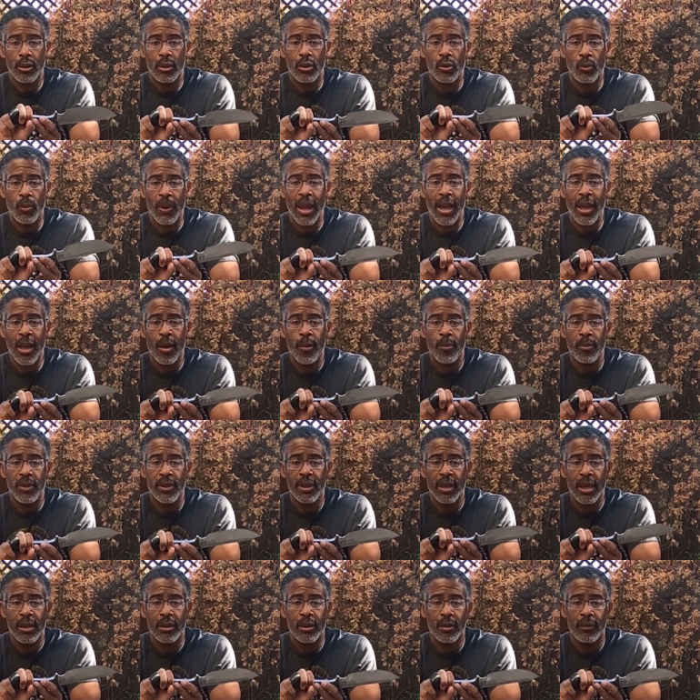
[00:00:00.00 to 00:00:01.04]
grab
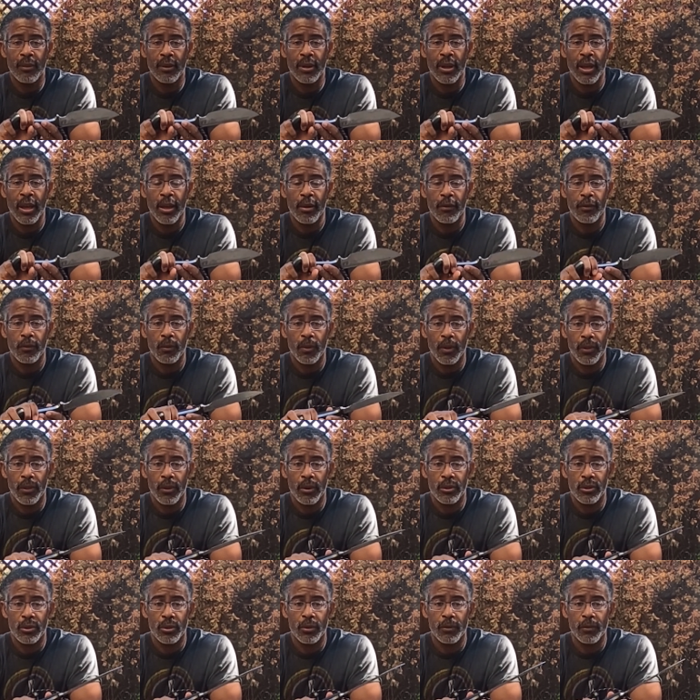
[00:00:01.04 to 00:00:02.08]
the end of the knife with
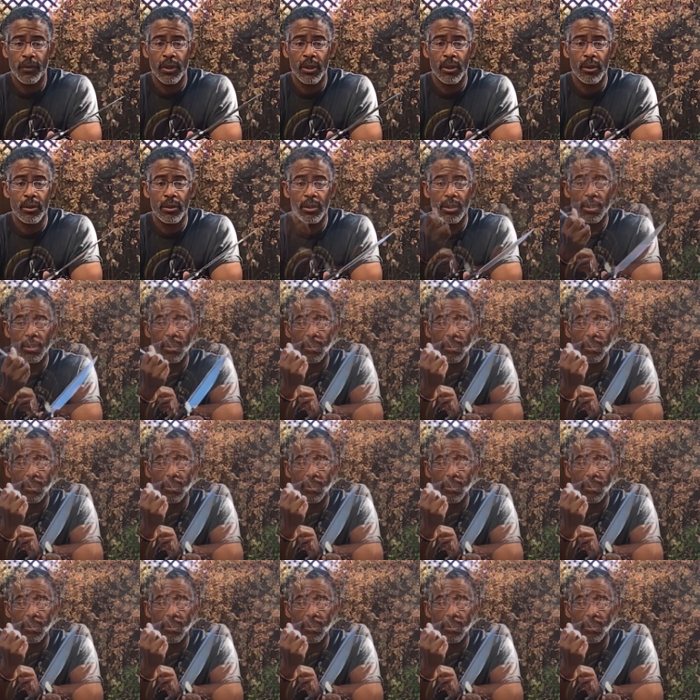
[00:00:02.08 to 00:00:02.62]
their 2 fingers,